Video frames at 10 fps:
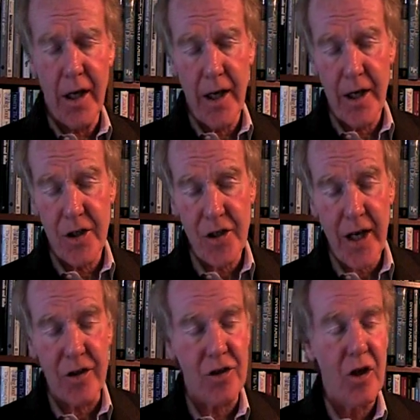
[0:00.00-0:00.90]
In a
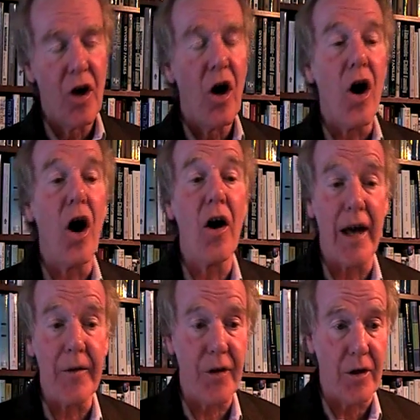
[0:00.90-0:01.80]
sense, all
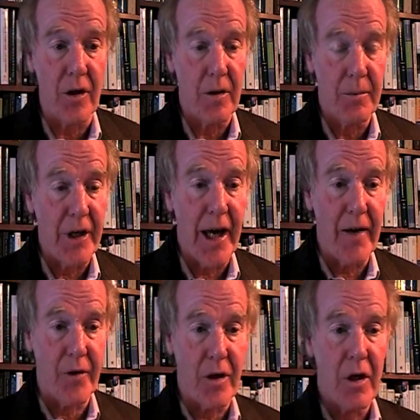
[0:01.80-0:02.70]
ethical
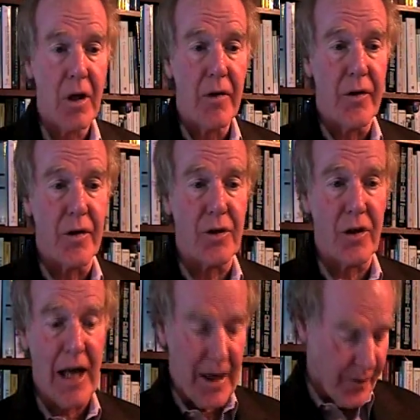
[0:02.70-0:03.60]
behavior. There's a
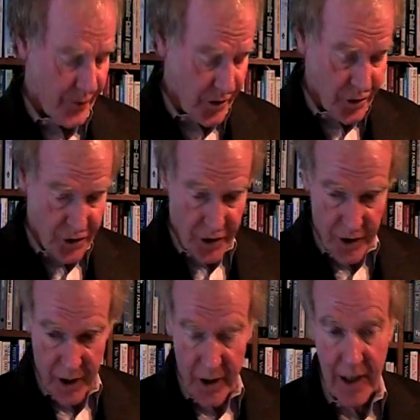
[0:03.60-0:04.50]
lot of concern
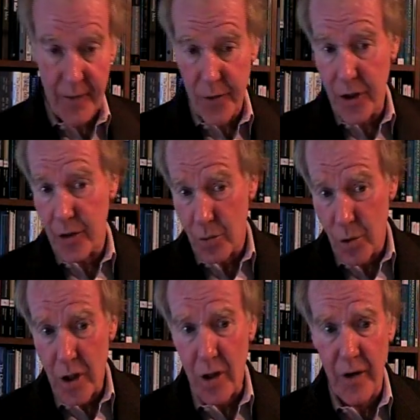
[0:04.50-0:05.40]
and a lot of really good
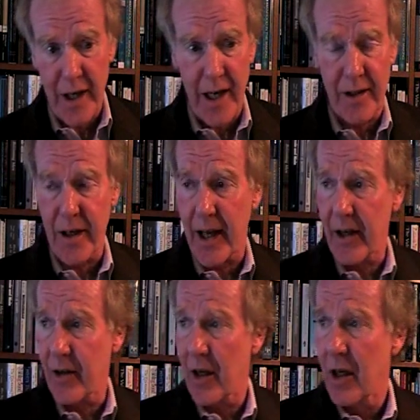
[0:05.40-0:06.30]
work going on today
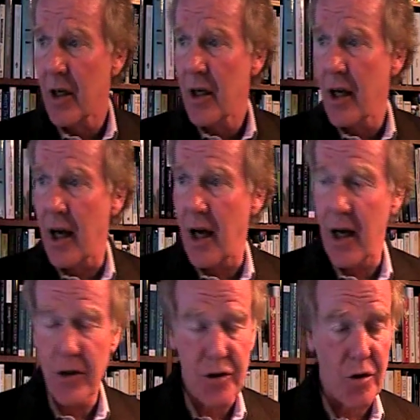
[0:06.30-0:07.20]
in the
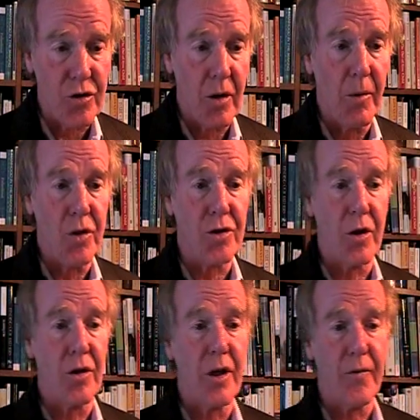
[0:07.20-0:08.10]
social emotional
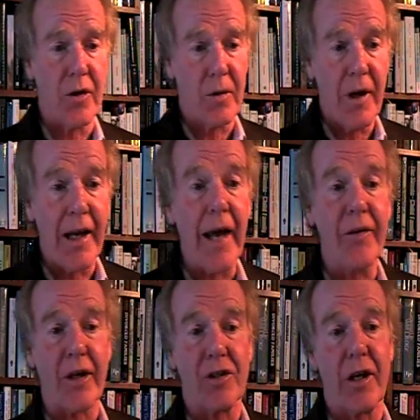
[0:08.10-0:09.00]
learning field around
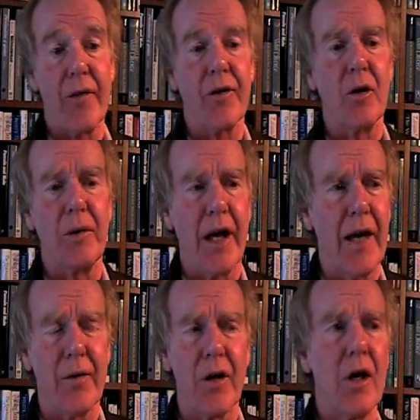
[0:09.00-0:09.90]
ethics and ethical
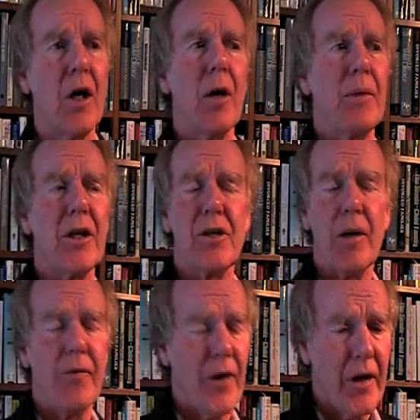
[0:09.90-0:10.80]
behavior. But in
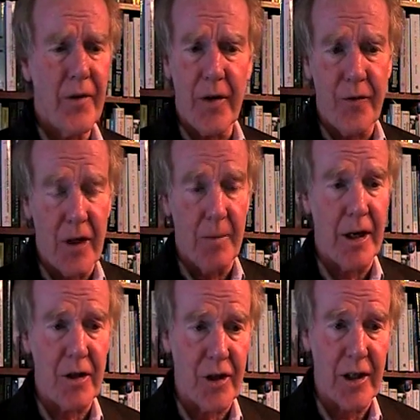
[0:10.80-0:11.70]
some very, very
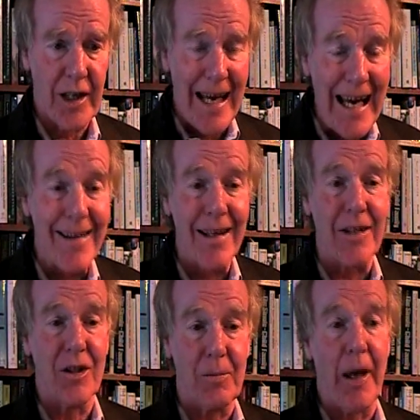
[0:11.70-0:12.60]
fundamental sense,
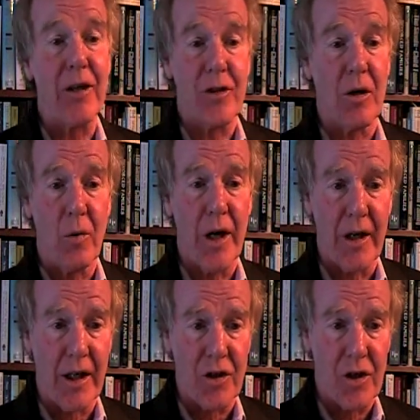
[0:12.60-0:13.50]
ethics is based on
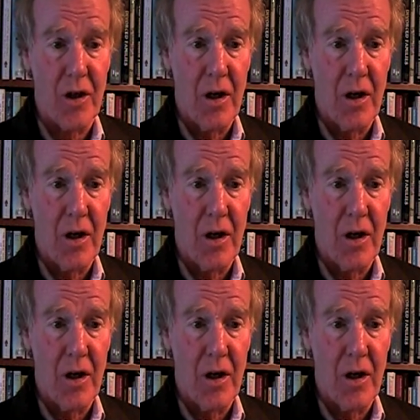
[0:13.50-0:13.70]
awareness.